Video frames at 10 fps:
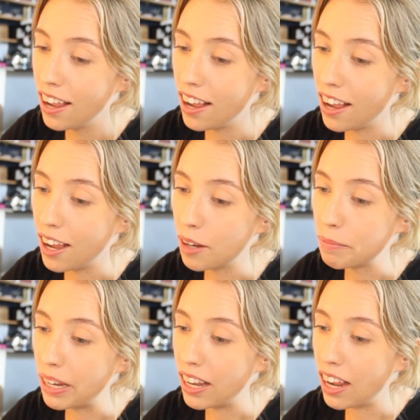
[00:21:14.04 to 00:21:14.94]

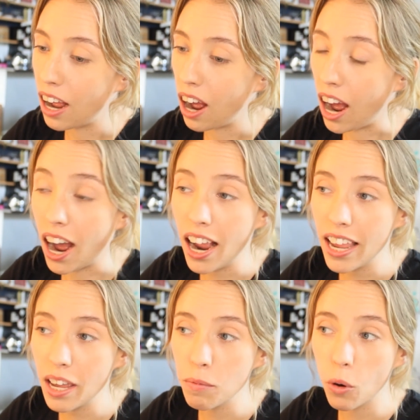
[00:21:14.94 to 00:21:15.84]

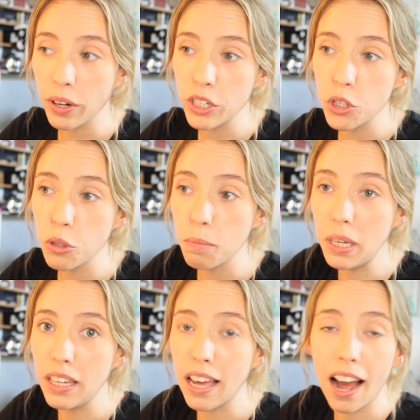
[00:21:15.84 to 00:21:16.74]
I am going to
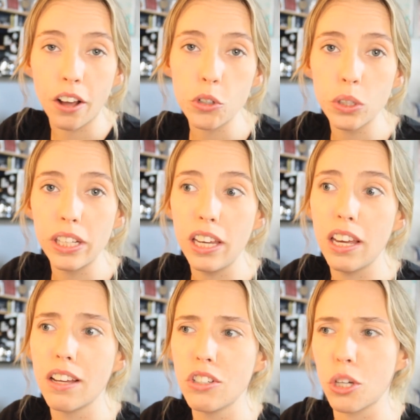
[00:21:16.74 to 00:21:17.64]
be actually
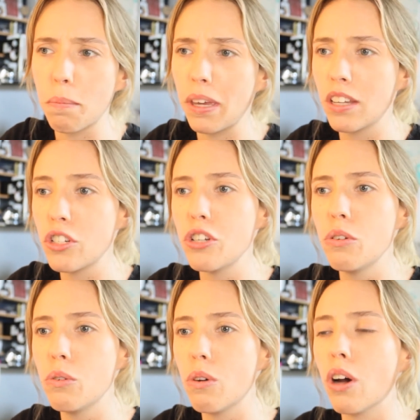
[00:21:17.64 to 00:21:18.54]
jumping
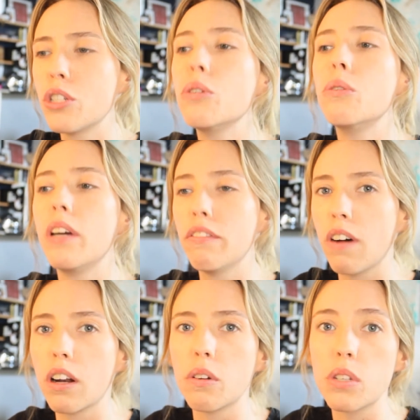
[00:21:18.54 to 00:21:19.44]
onto
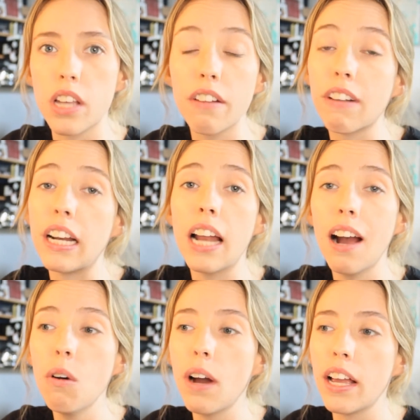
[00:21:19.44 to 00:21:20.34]
Envato's site right
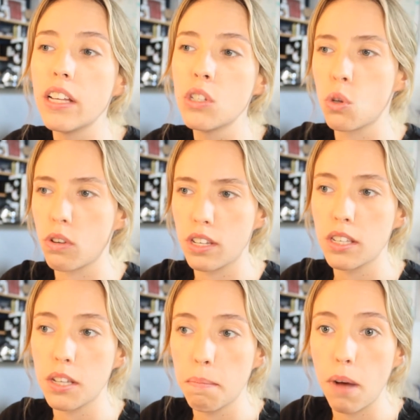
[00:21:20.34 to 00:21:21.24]
now and sourcing
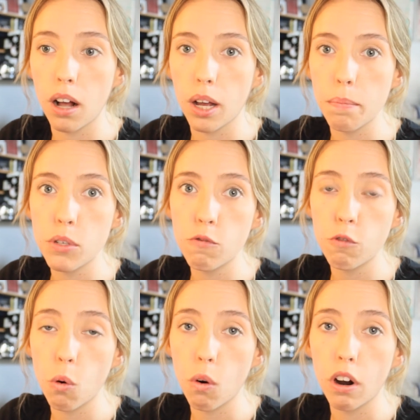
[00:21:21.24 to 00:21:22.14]
some mock-ups
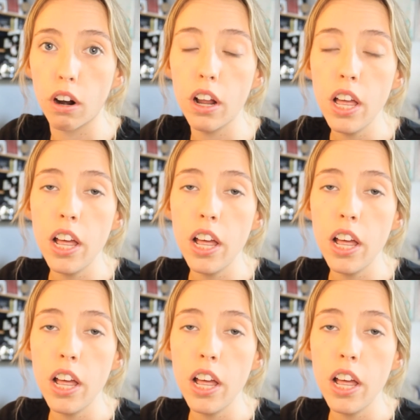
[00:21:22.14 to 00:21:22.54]
for